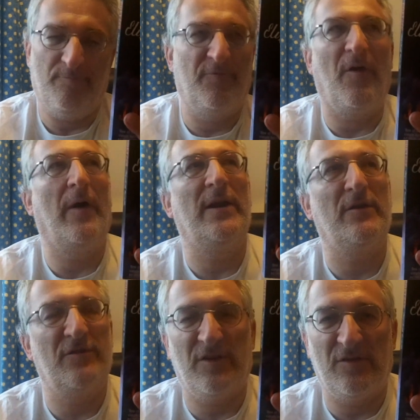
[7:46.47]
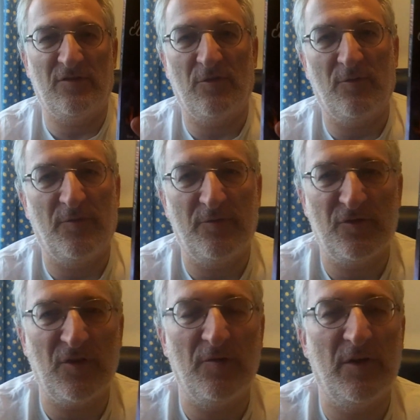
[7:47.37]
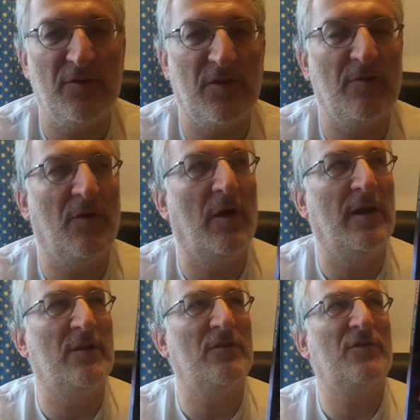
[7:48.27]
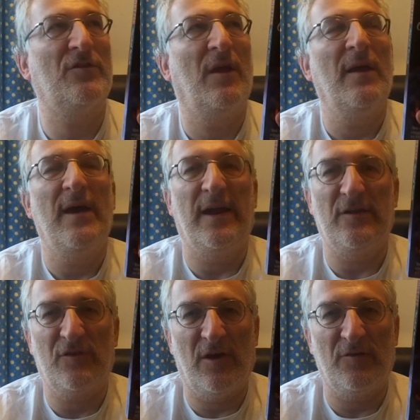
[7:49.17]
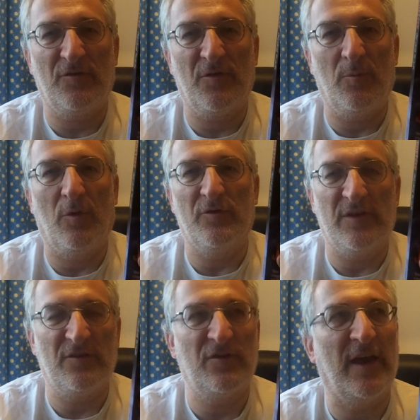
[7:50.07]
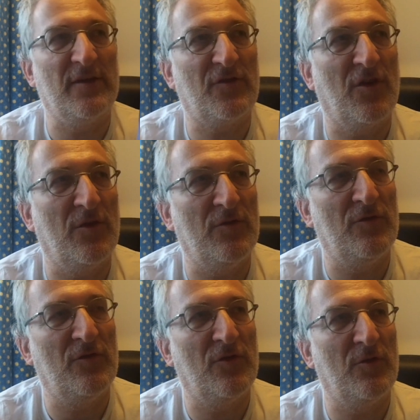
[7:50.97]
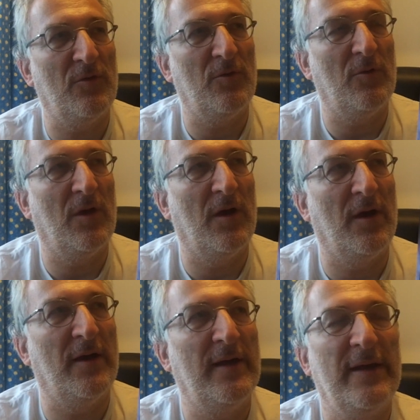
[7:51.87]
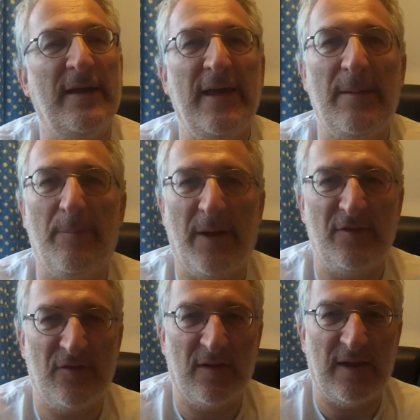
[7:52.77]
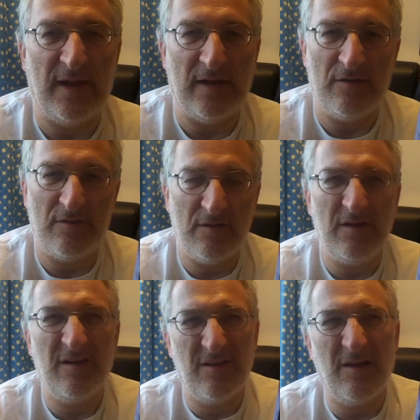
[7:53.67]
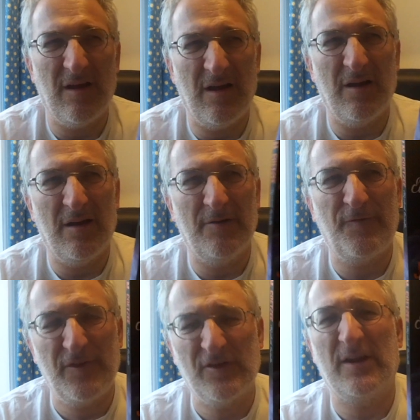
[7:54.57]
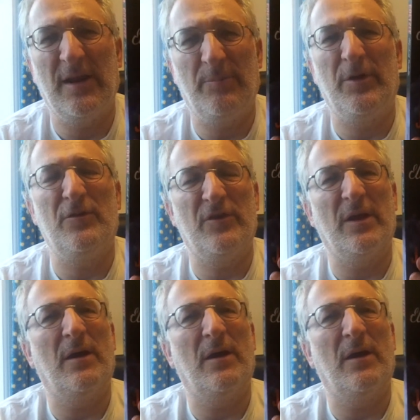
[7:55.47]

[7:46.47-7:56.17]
violence, his sort of chauvinistic violence. And it turns from wanting sex to him basically physically abusing